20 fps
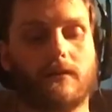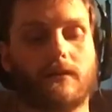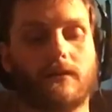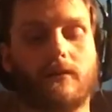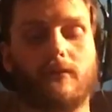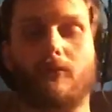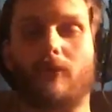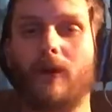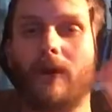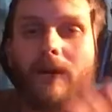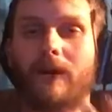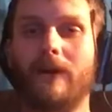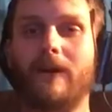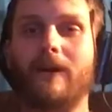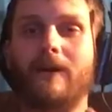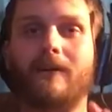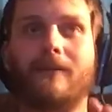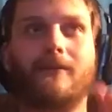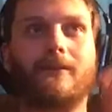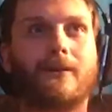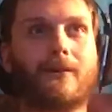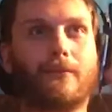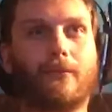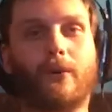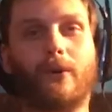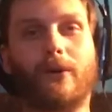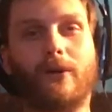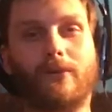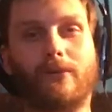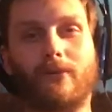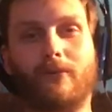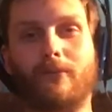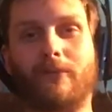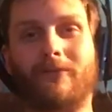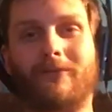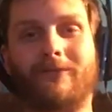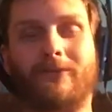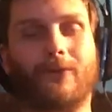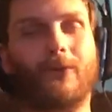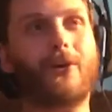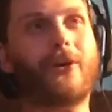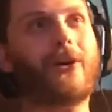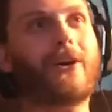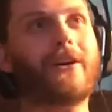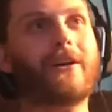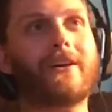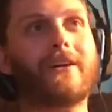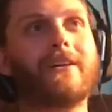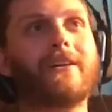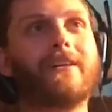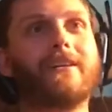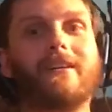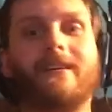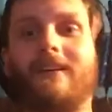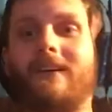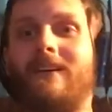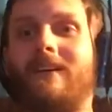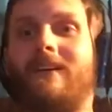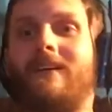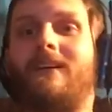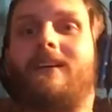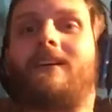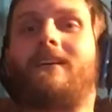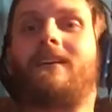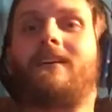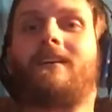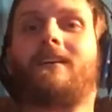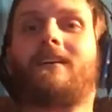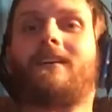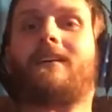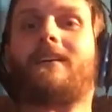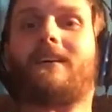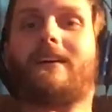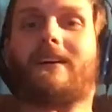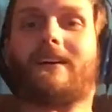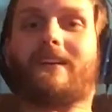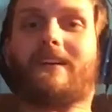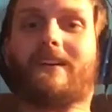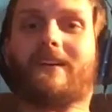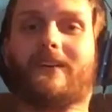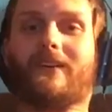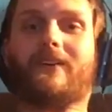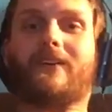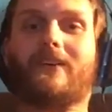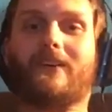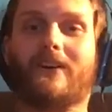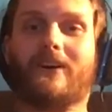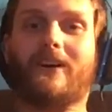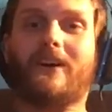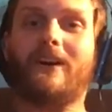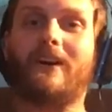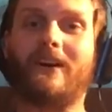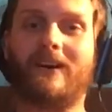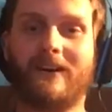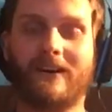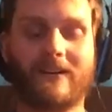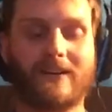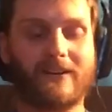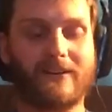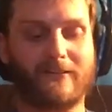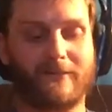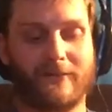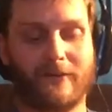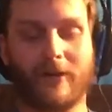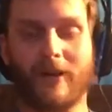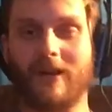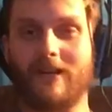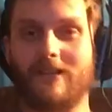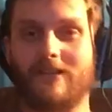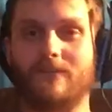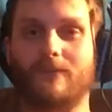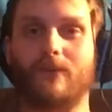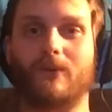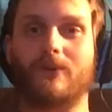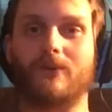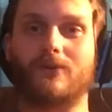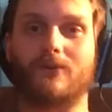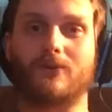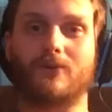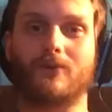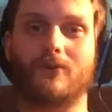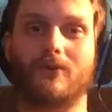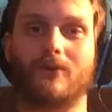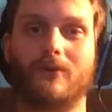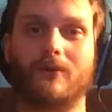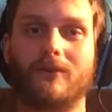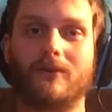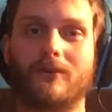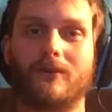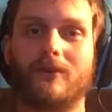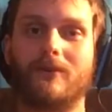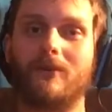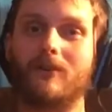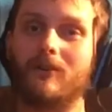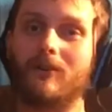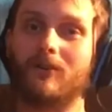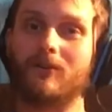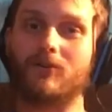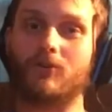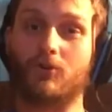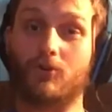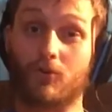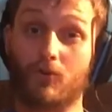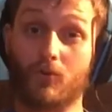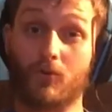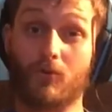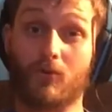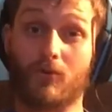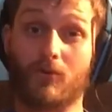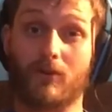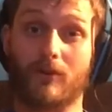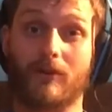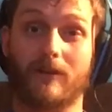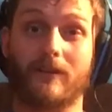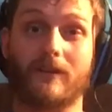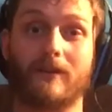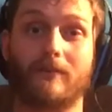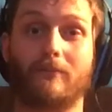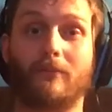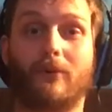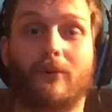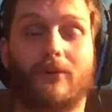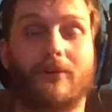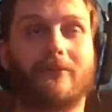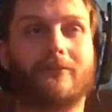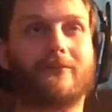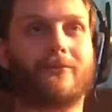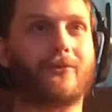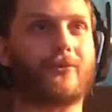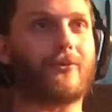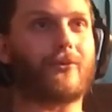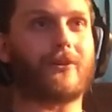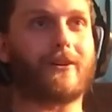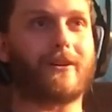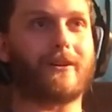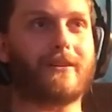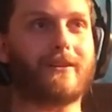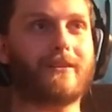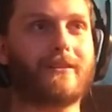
right now, I'm playing a little bit of Fortnite, and if you guys want to join in playing Fortnite,